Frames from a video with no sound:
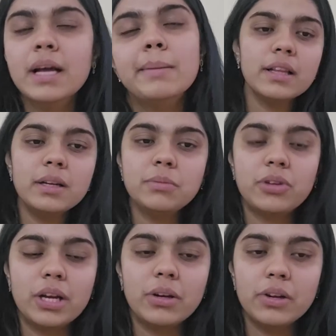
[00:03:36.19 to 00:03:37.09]
What I'm
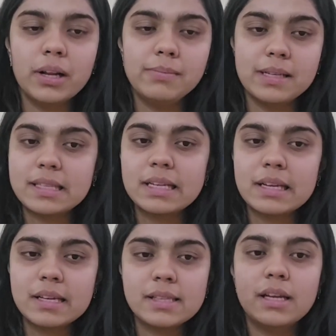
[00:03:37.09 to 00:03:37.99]
trying to tell
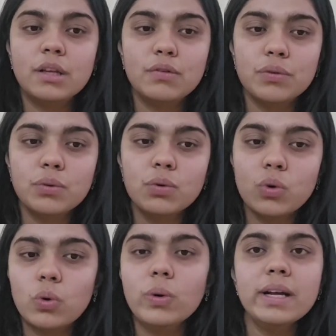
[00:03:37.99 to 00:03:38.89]
basically is that if you
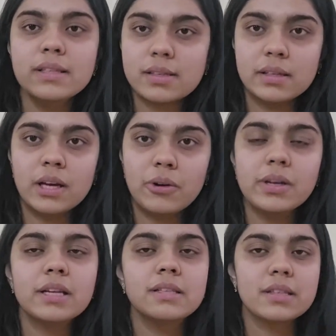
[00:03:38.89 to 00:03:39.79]
go and sit down
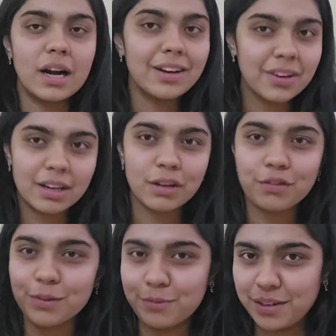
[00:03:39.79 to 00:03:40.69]
and start reading
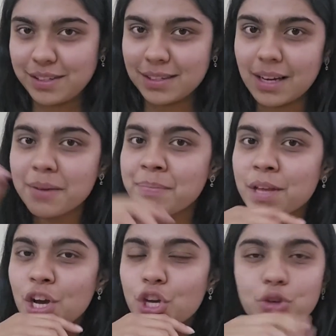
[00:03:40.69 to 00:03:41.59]
from First Aid,
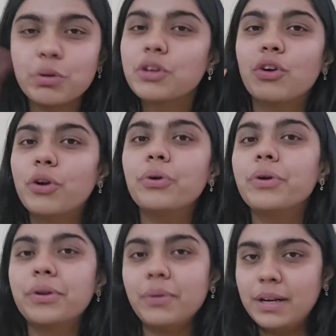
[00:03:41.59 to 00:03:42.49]
you are not
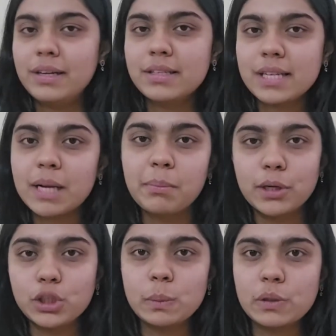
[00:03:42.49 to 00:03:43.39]
going to understand
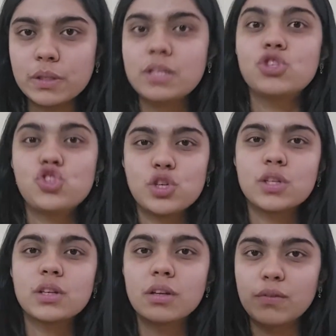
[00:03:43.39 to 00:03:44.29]
much because it's
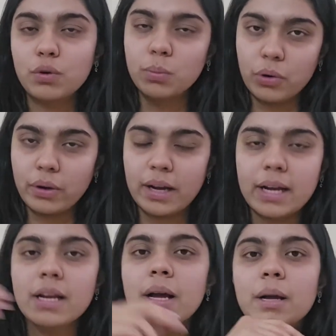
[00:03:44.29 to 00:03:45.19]
just a review book, right?